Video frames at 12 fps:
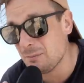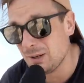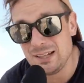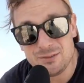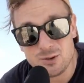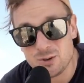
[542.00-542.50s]
And
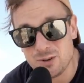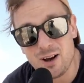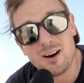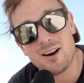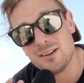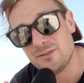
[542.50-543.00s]
believe it or
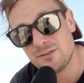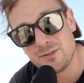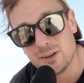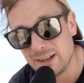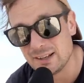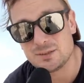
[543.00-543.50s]
not, I
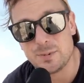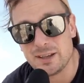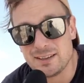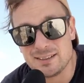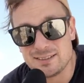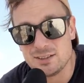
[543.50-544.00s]
fully expect
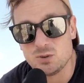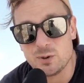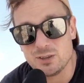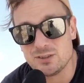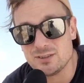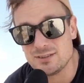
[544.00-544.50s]
their
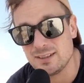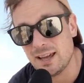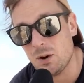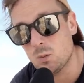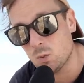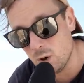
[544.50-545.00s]
situations to
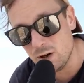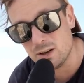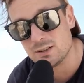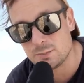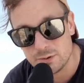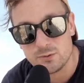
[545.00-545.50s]
get
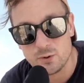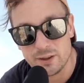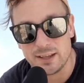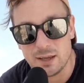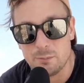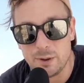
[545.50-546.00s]
worse before they
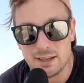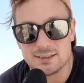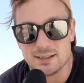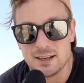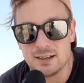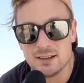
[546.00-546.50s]
get
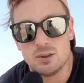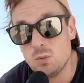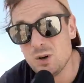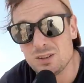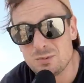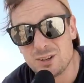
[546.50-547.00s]
better. The
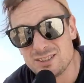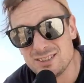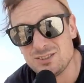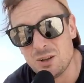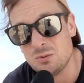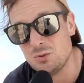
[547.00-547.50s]
worst
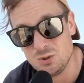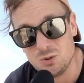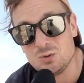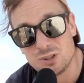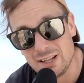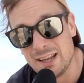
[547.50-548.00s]
prices don't
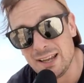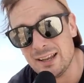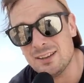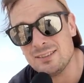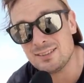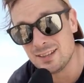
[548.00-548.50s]
usually hit
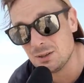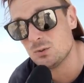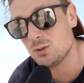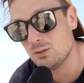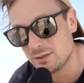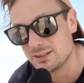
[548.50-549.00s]

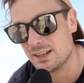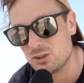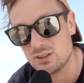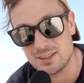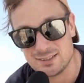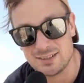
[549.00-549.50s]
until the
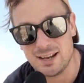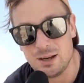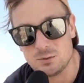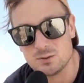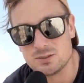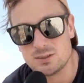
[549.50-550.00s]
recession is
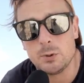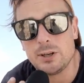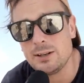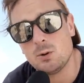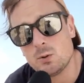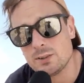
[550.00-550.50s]
announced. But
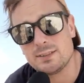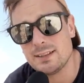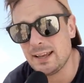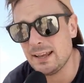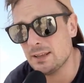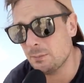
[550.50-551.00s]
in order to
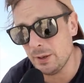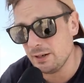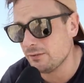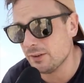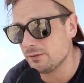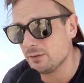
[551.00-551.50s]
gain the
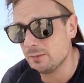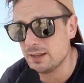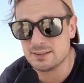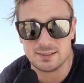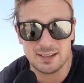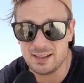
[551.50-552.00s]
benefit from
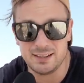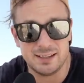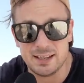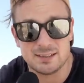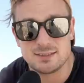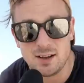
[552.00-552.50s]
this in a
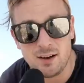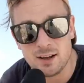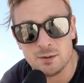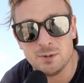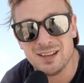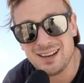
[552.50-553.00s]
year's
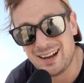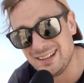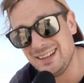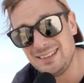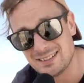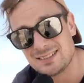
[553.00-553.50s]
time, I
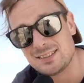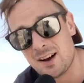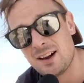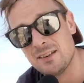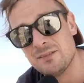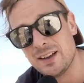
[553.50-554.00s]
need to
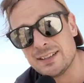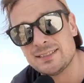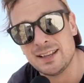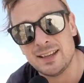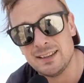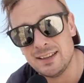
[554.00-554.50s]
start
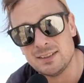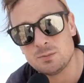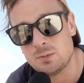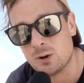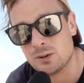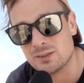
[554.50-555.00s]
investing in these
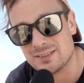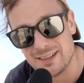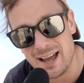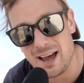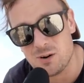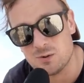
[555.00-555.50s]
products
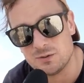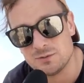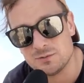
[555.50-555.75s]
now.